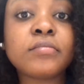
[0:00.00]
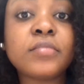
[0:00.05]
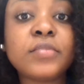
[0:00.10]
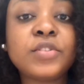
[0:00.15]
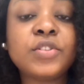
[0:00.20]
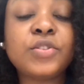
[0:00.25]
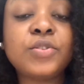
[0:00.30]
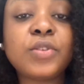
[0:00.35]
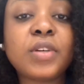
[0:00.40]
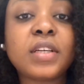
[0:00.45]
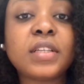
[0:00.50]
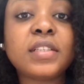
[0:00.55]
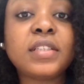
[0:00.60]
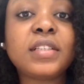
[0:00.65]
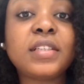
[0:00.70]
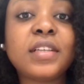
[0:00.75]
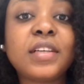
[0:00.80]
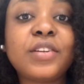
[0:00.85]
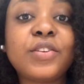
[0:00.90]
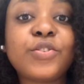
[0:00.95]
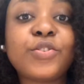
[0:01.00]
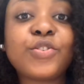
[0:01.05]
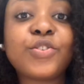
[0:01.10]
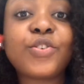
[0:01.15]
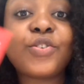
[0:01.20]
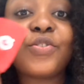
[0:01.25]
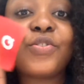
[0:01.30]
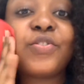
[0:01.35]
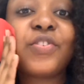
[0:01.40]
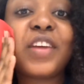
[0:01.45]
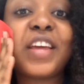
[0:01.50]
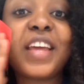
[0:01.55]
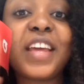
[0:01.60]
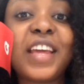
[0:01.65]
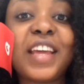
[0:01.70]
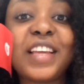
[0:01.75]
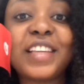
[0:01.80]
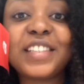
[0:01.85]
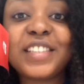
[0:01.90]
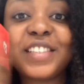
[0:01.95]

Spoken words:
you can stick it on your face.